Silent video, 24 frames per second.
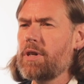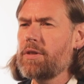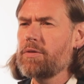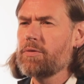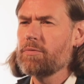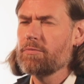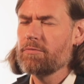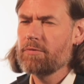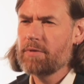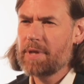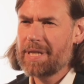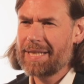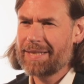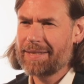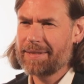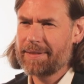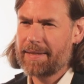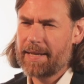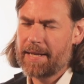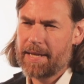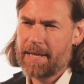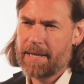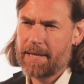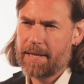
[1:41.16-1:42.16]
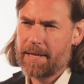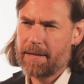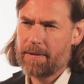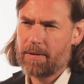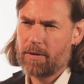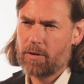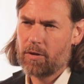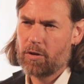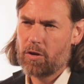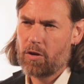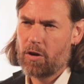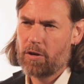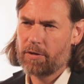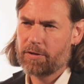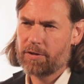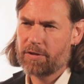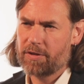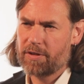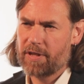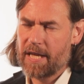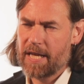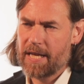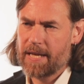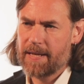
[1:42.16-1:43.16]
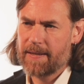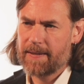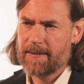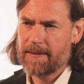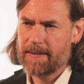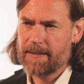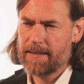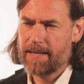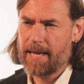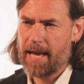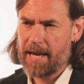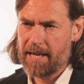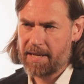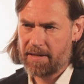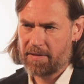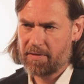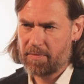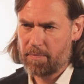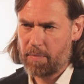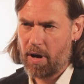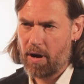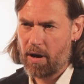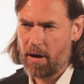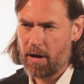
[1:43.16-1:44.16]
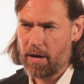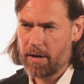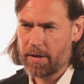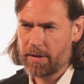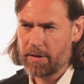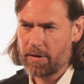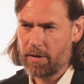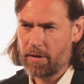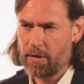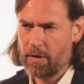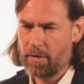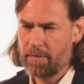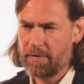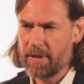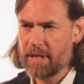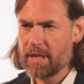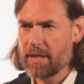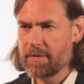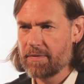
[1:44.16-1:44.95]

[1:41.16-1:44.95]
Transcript: guys recently launched the second part of